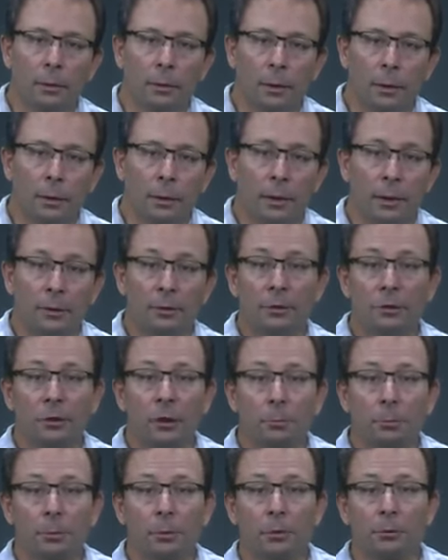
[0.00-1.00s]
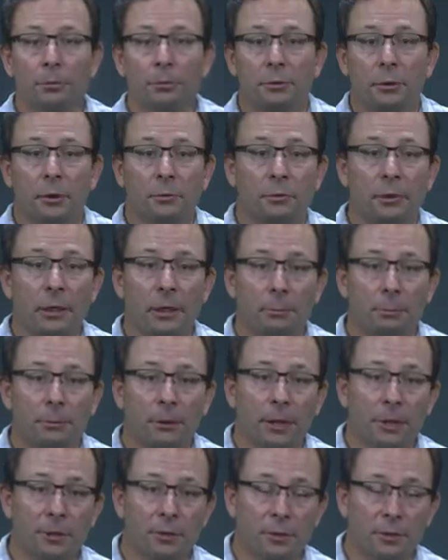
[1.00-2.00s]
Another example of soft
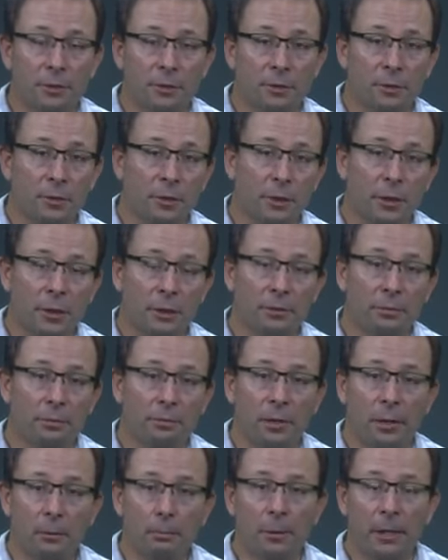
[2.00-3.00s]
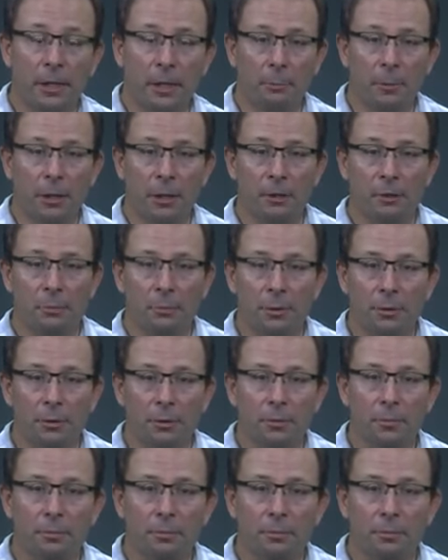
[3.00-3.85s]
adaptation is floodplain management.